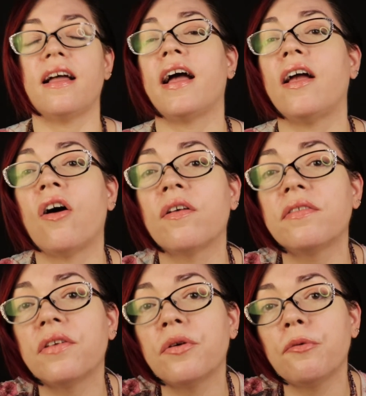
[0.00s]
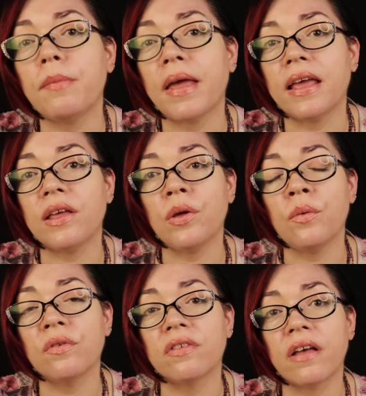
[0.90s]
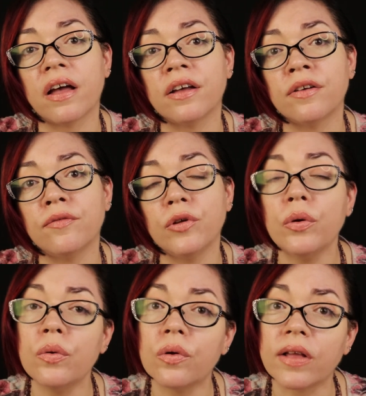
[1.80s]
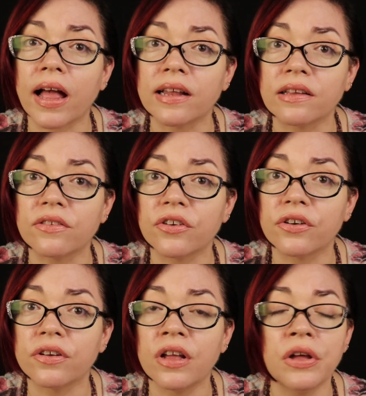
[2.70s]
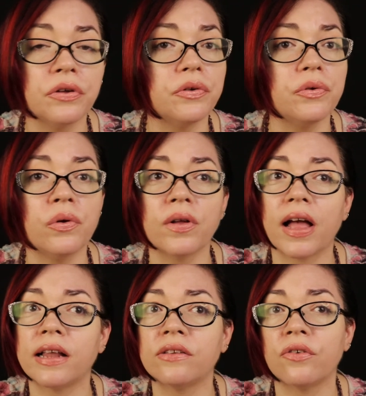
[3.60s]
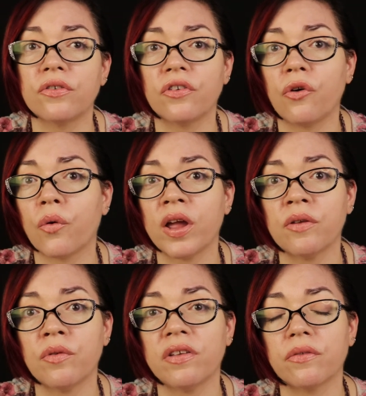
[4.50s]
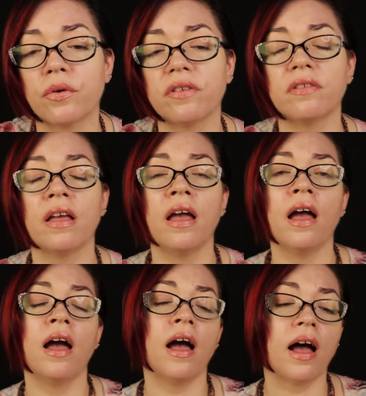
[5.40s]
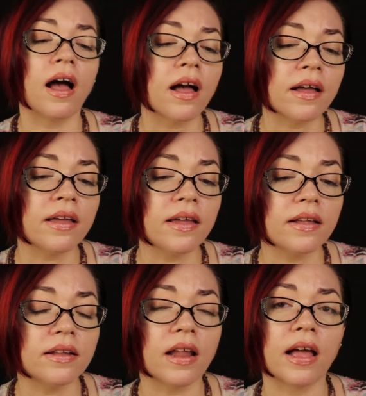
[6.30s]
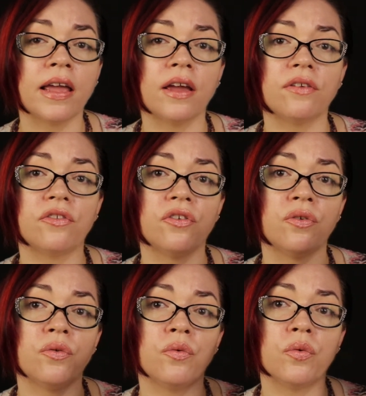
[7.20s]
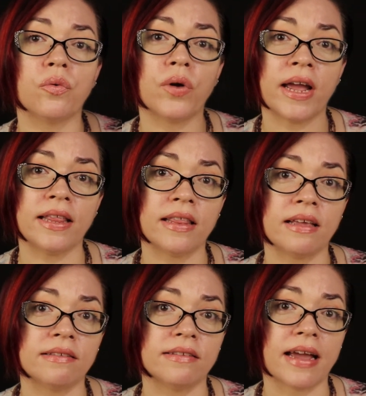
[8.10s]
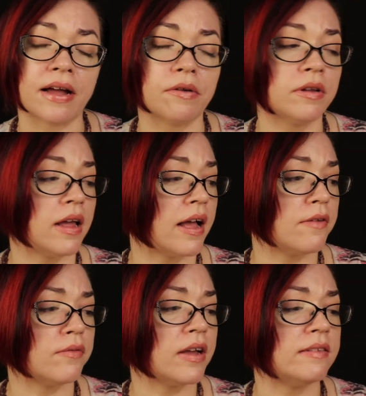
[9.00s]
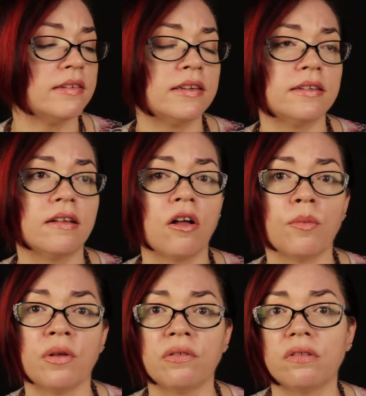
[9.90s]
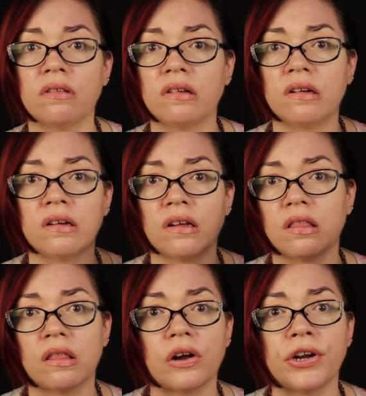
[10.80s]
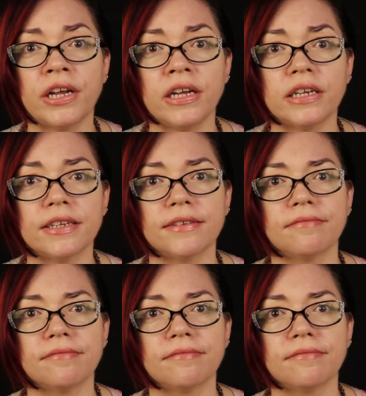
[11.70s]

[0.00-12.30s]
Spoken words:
I also make use of Google Calendar. Google Calendar is a great resource. I like to write things down. I find it almost cathartic